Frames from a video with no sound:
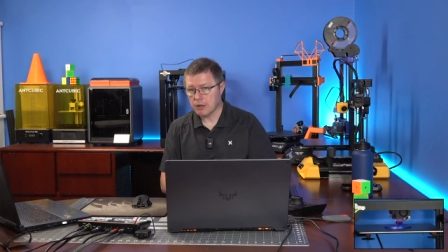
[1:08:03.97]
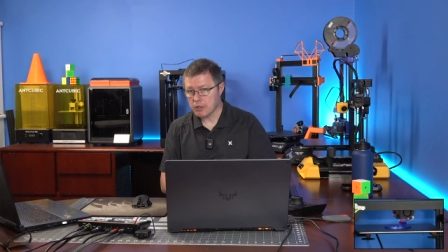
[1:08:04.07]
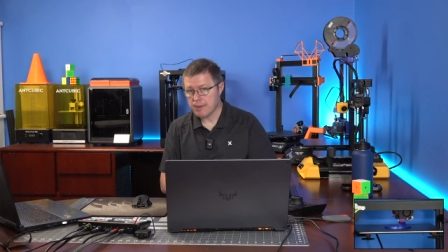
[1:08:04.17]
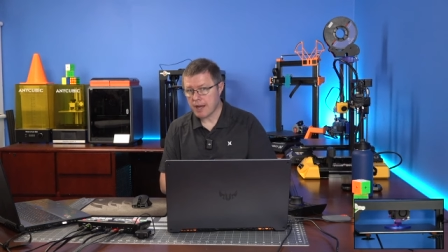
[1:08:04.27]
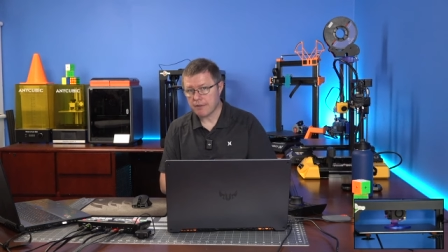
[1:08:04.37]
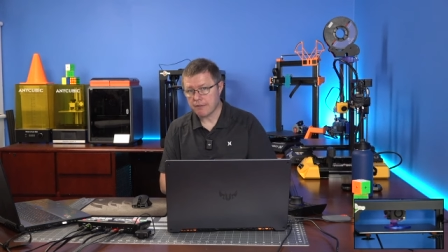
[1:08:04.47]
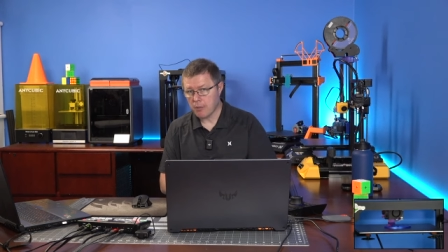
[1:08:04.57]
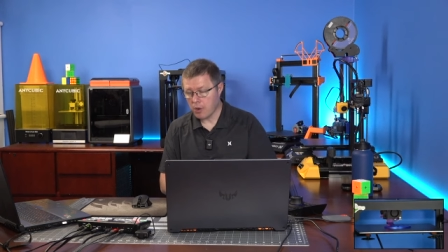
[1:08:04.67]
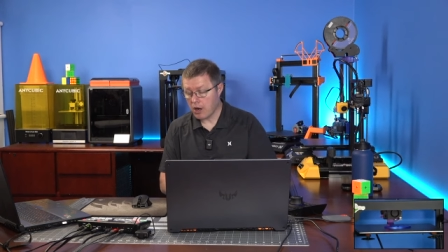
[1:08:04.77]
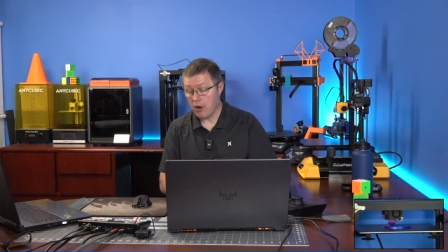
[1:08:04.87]
was bad at
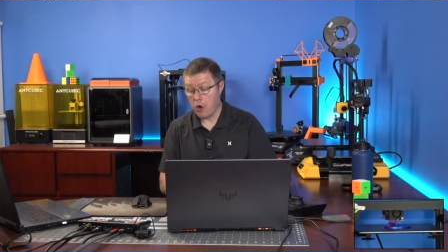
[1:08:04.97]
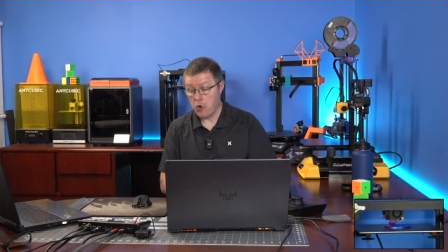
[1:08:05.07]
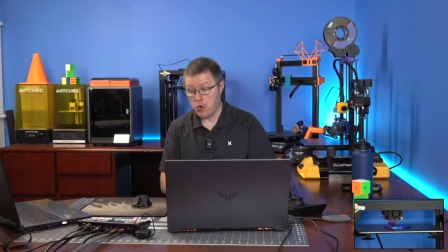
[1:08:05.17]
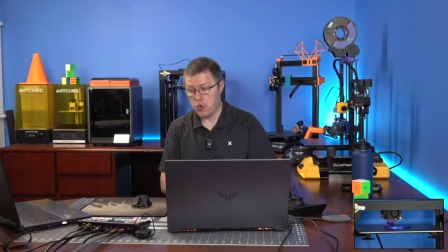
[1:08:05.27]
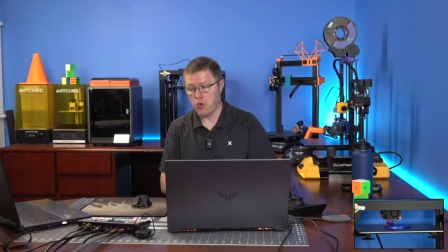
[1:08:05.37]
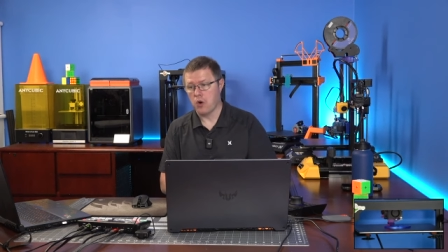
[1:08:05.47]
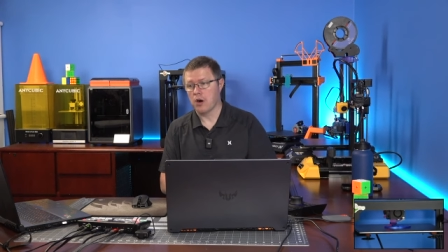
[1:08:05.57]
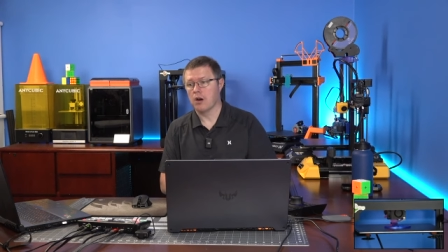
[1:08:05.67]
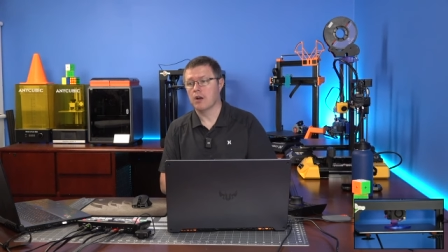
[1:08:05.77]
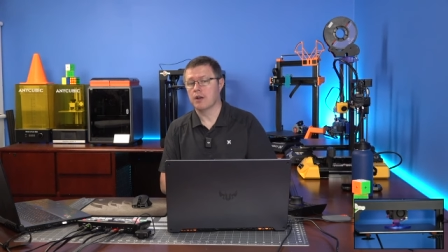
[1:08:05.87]
firmware. No,
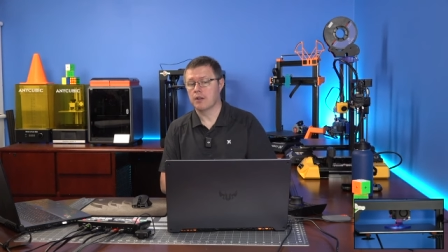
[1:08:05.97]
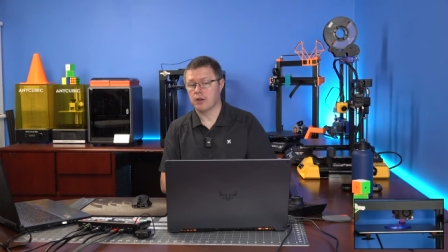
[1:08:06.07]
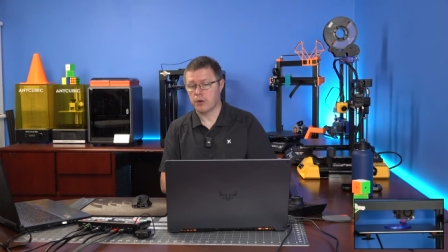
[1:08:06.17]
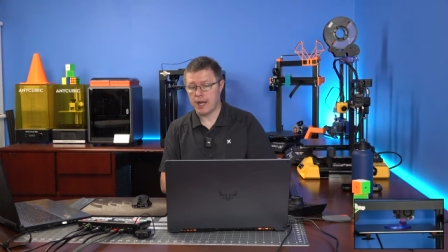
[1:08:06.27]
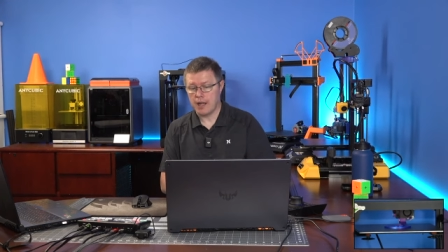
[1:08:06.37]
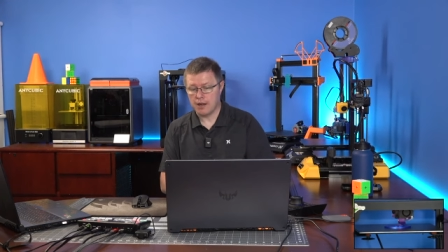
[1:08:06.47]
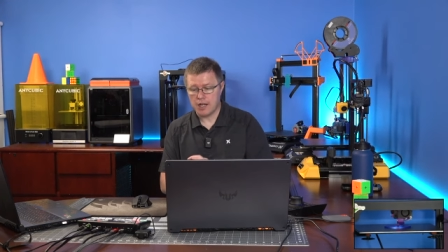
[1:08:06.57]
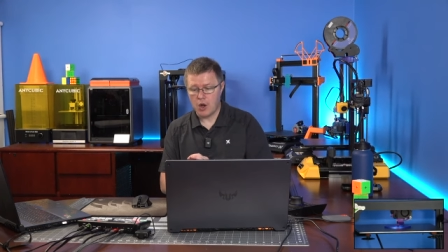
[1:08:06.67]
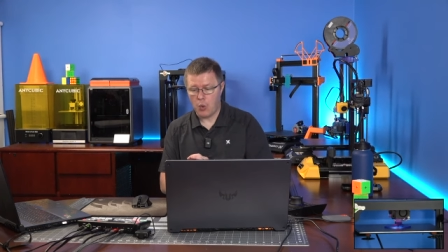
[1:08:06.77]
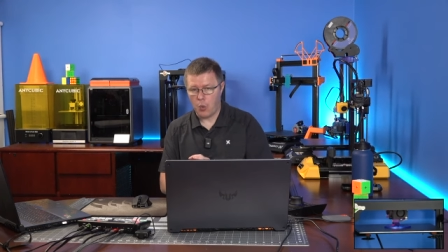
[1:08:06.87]

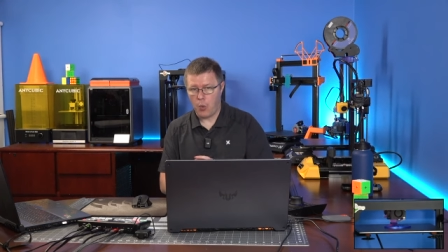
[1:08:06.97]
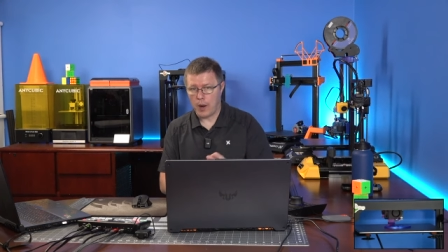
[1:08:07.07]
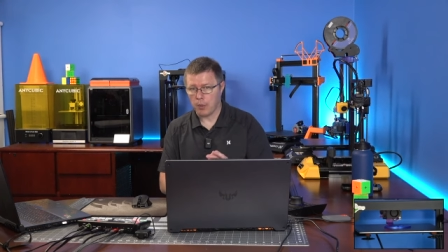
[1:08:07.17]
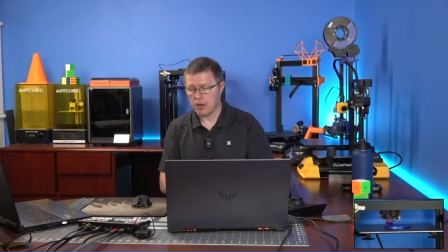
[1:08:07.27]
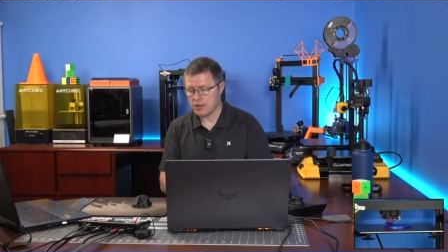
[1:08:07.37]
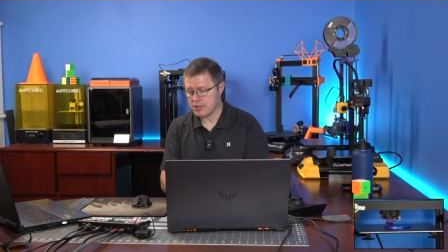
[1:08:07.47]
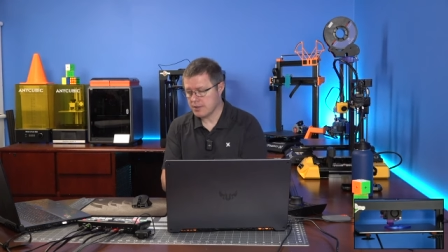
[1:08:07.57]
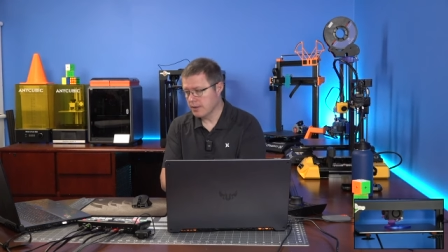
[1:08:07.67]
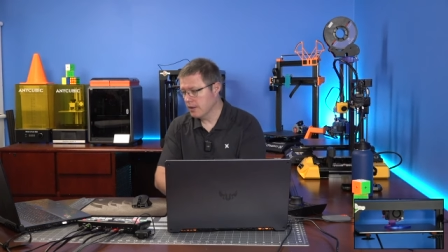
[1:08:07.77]
Creality way worse.